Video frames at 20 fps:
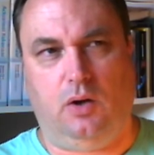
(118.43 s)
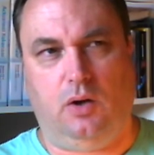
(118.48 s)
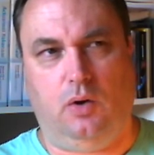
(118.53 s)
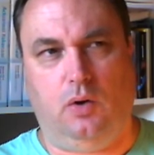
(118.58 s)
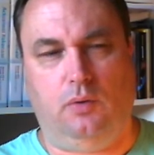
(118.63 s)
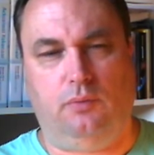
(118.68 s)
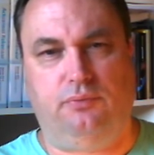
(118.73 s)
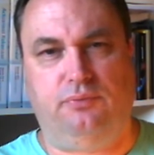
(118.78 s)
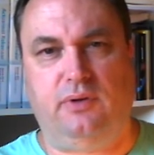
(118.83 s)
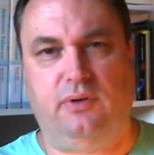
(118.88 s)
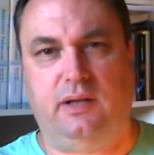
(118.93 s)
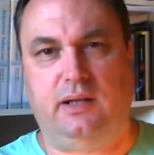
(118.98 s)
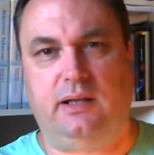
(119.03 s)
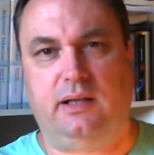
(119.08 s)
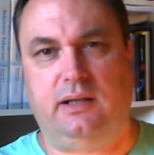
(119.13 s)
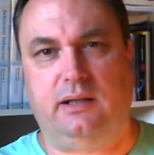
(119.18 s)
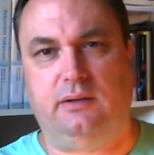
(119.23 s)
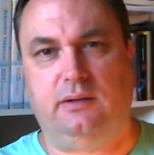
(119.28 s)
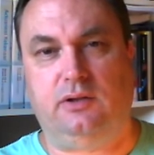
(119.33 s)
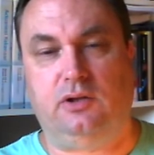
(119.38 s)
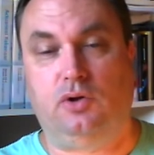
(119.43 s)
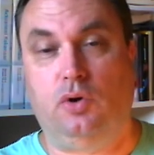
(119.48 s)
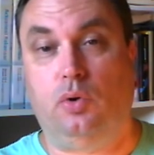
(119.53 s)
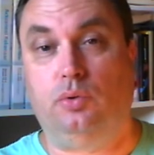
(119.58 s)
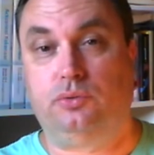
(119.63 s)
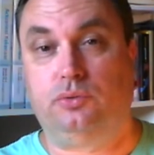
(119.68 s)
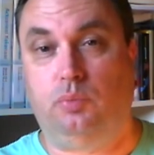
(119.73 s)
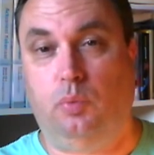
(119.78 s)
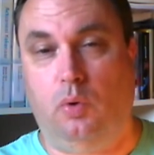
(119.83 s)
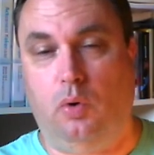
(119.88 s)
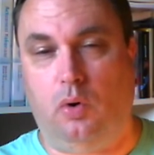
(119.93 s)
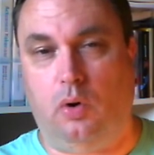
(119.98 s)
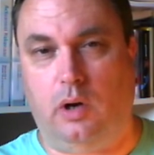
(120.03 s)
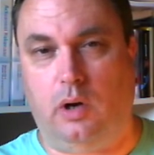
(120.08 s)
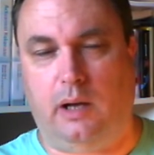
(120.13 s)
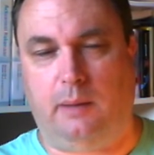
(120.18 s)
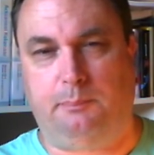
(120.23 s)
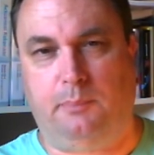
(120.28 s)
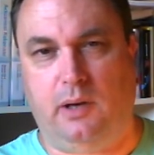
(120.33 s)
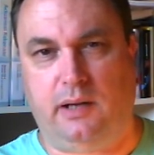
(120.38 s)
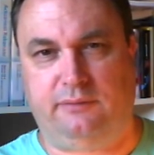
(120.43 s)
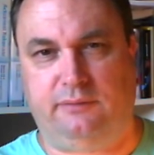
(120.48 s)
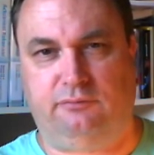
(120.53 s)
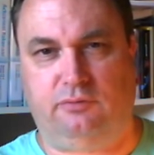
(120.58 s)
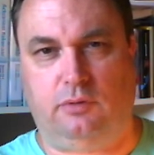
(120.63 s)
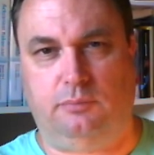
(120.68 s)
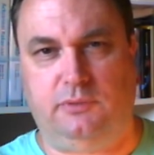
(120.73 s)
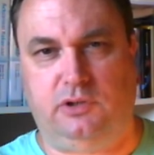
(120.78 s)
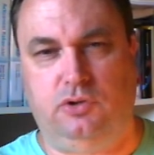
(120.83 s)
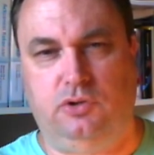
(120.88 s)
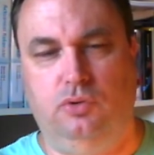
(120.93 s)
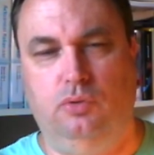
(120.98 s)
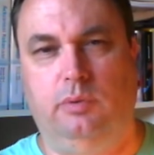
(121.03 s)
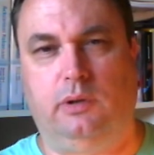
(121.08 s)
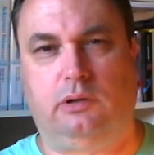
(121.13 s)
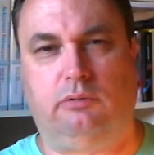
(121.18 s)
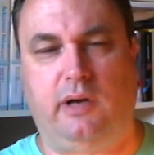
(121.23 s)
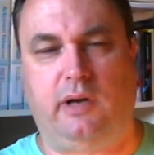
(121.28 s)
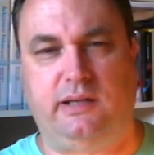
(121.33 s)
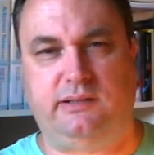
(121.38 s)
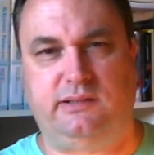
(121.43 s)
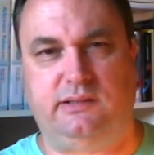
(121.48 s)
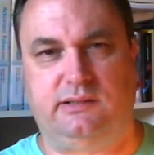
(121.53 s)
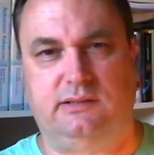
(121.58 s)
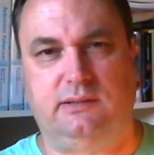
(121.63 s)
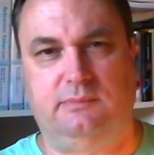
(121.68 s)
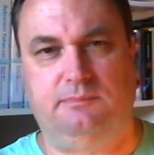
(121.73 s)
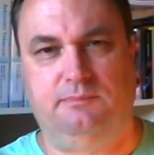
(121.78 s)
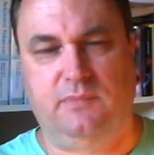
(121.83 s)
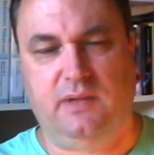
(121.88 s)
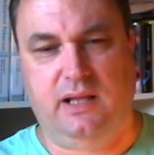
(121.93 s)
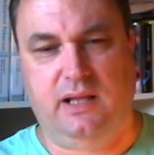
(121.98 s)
of the Cold War, apart from the Cuba crisis.